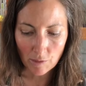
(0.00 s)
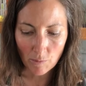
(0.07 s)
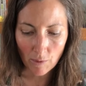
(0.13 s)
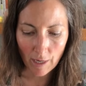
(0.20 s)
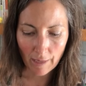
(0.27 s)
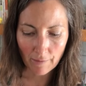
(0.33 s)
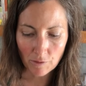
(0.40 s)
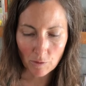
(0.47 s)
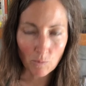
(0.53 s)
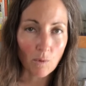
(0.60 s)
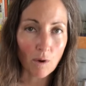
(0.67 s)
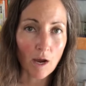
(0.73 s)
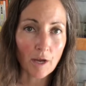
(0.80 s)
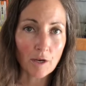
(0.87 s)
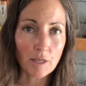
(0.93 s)
You won't have to
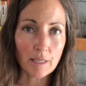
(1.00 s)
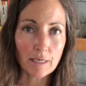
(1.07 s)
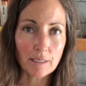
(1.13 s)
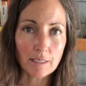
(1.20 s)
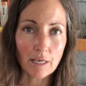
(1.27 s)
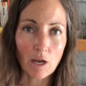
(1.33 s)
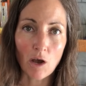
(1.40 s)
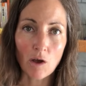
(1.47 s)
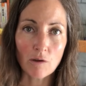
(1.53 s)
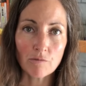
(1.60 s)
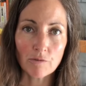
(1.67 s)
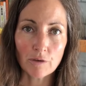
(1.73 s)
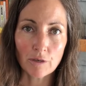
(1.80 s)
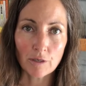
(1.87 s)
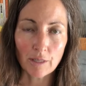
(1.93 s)
water this at all
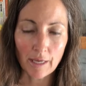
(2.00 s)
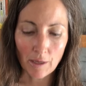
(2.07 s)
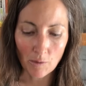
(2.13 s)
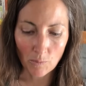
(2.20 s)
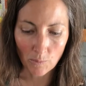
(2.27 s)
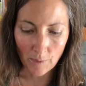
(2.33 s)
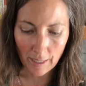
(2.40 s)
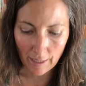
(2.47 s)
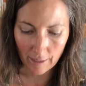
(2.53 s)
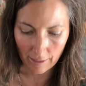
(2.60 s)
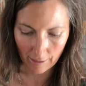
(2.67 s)
for like a week,